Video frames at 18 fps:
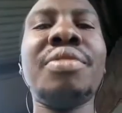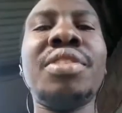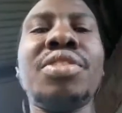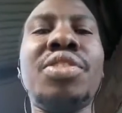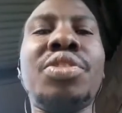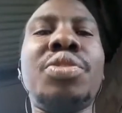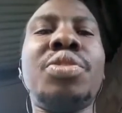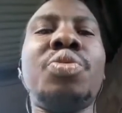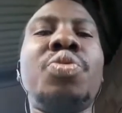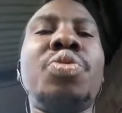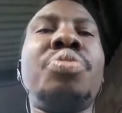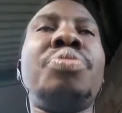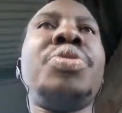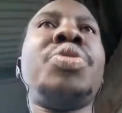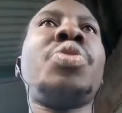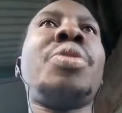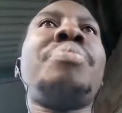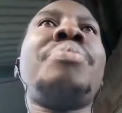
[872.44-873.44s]
decision would
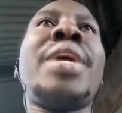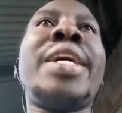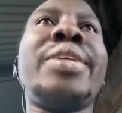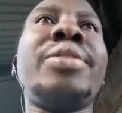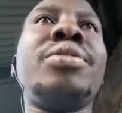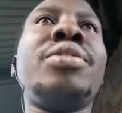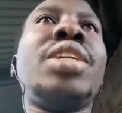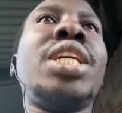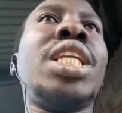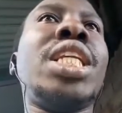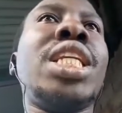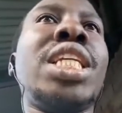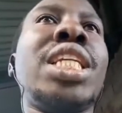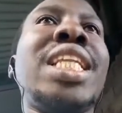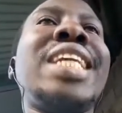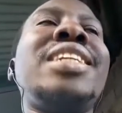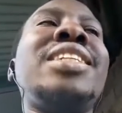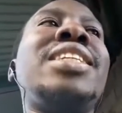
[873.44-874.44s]
be to abandon the
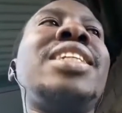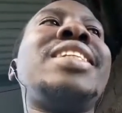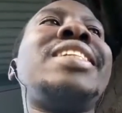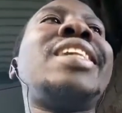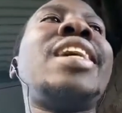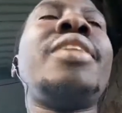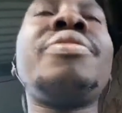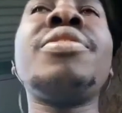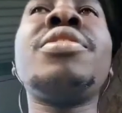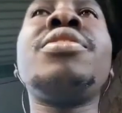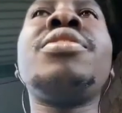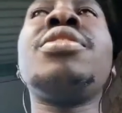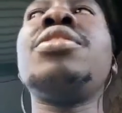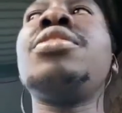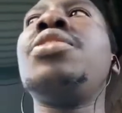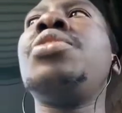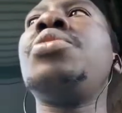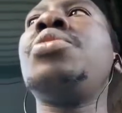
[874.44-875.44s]
league. That is the toughest
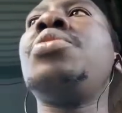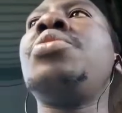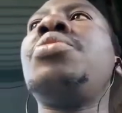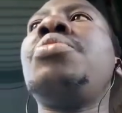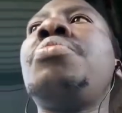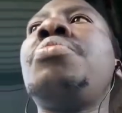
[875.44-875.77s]
decision to